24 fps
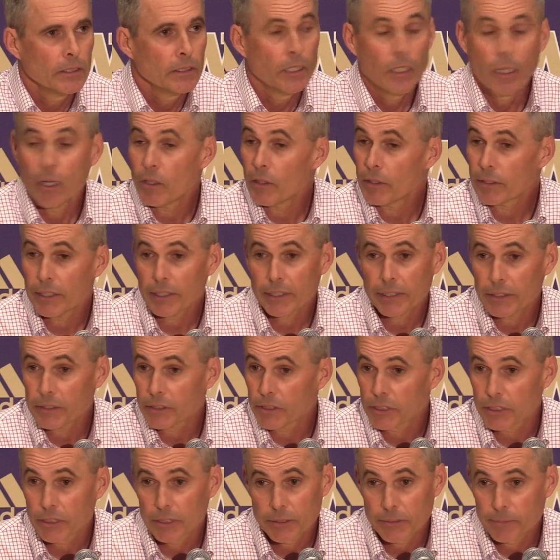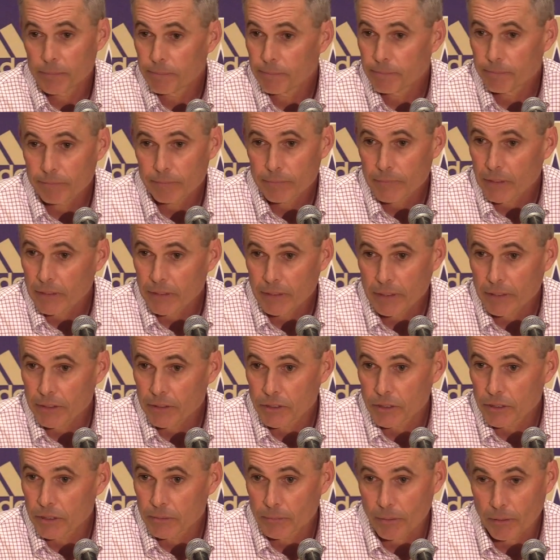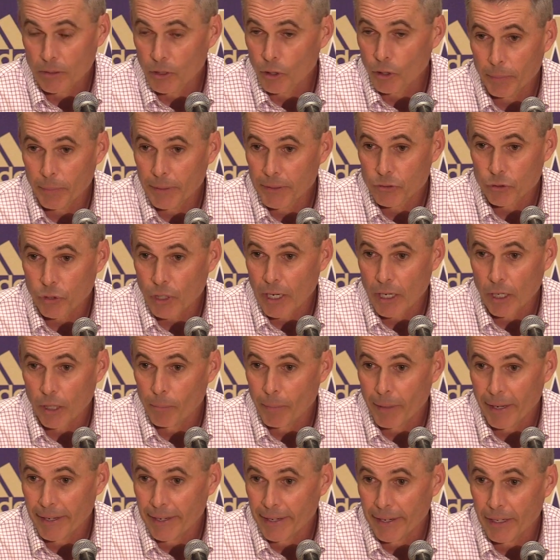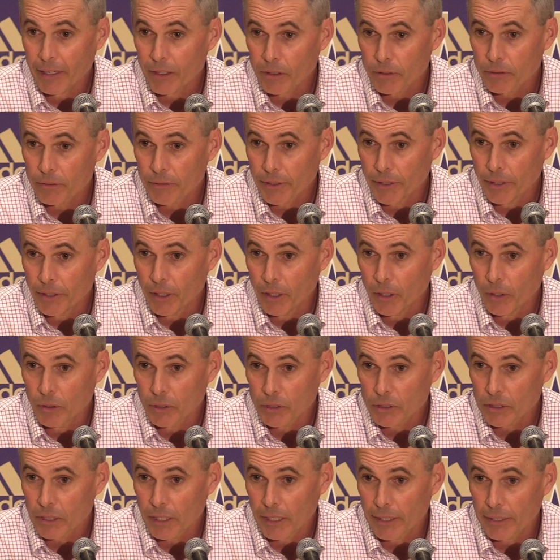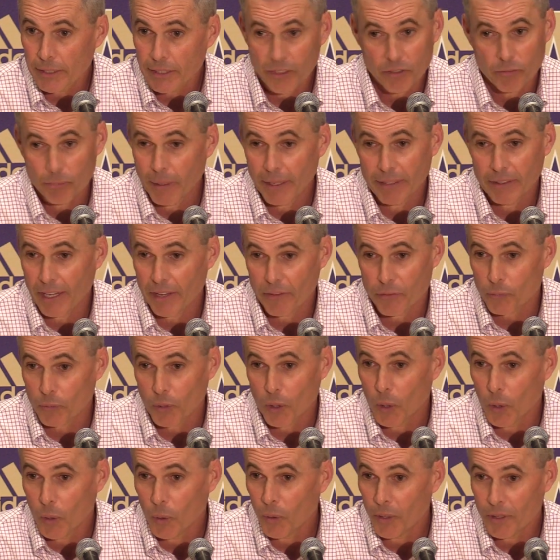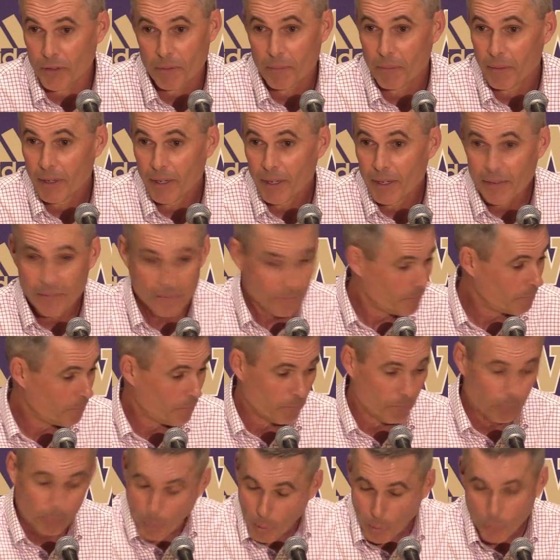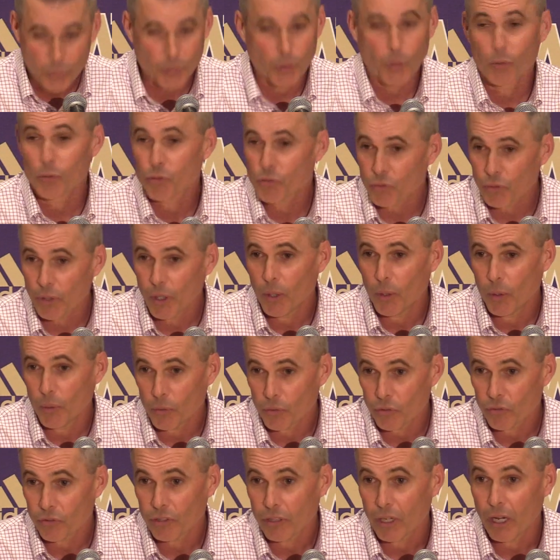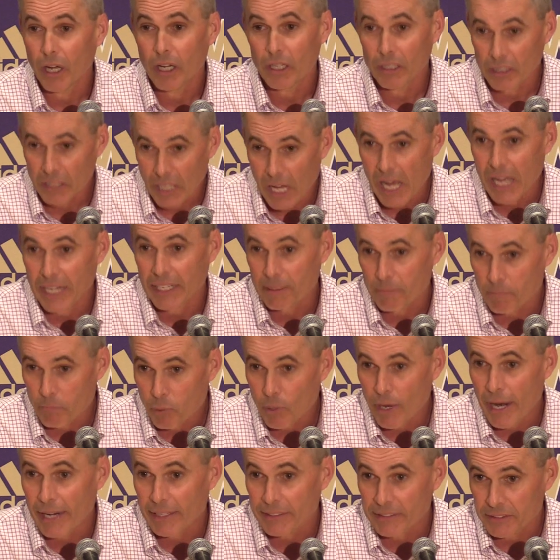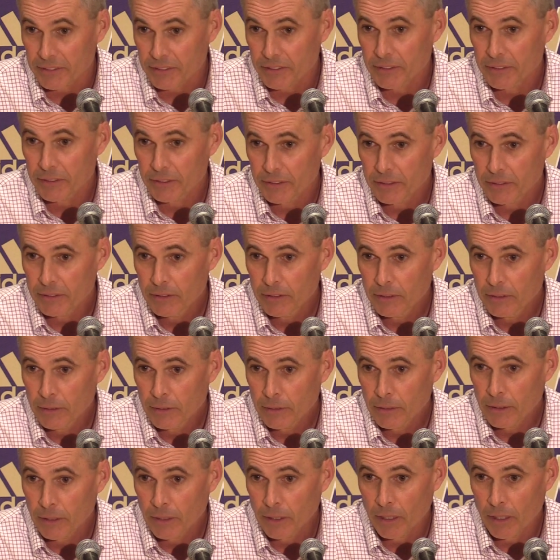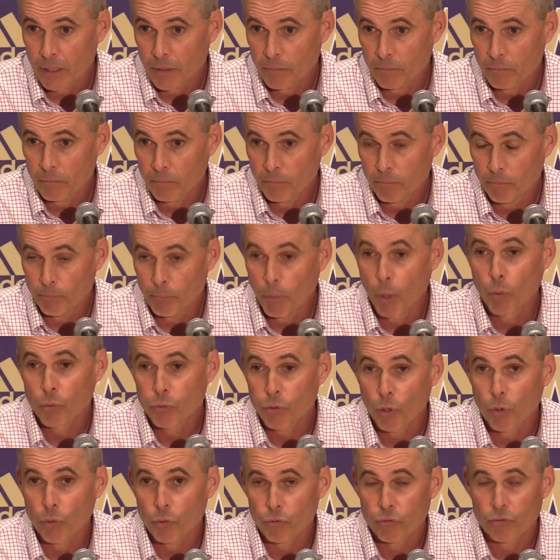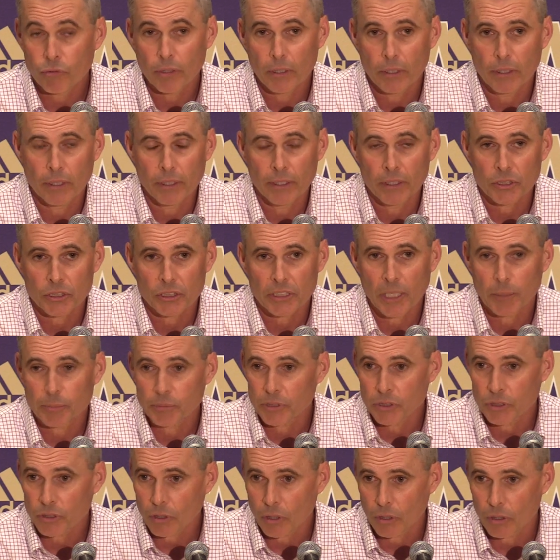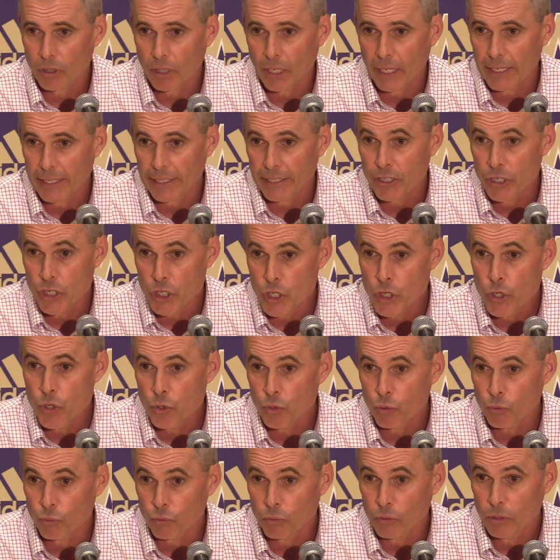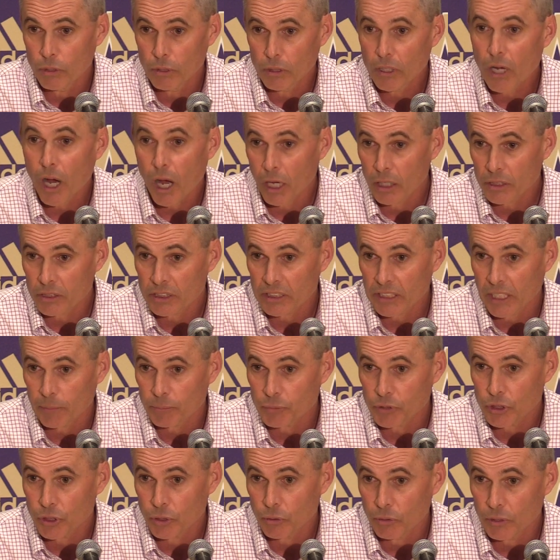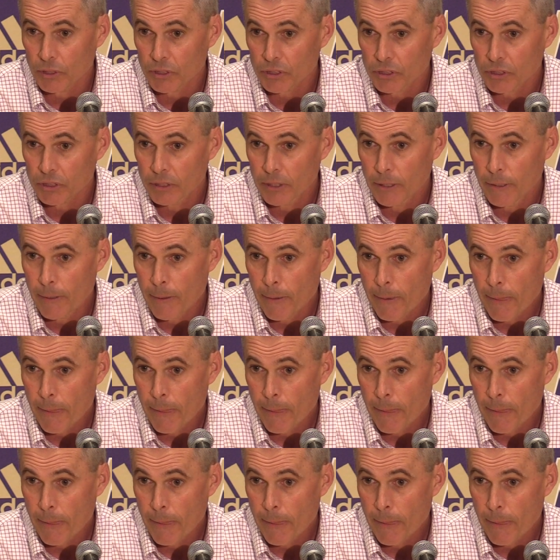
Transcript: You know, I think it's a bit trial by error. You know, it's like he's made that throw, and both those throws a lot in practice. Both those interceptions aren't like new concepts to us.